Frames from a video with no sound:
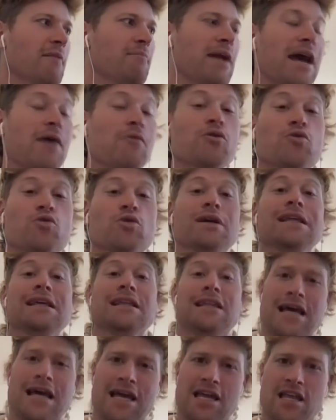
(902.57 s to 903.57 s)
But I would really
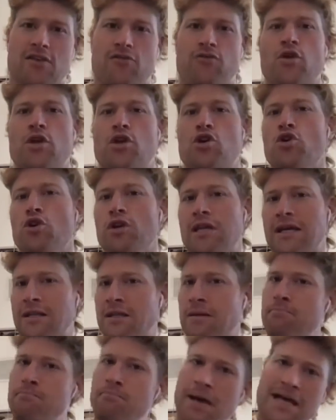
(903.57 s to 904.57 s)
like it if we could get
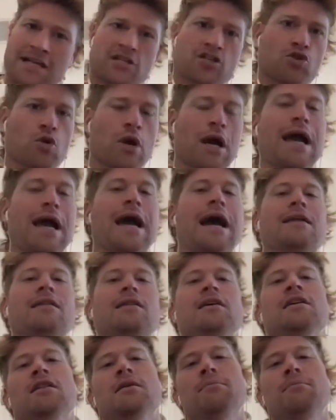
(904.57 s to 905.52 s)
the best triathlete,